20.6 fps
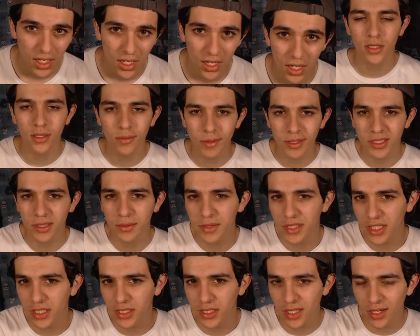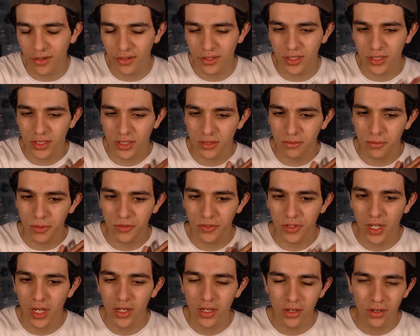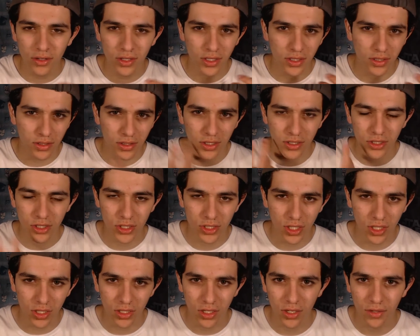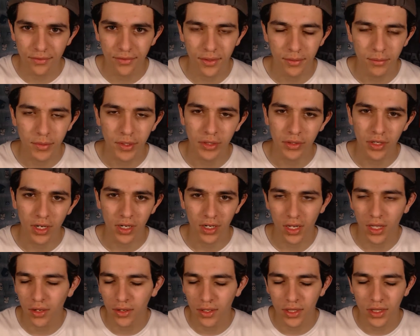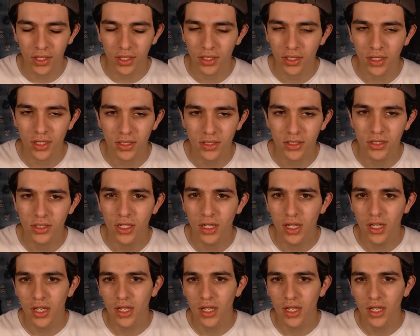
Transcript: Let's talk about some of the other characters in this movie. I already touched on Humphrey Bogart, how I think he's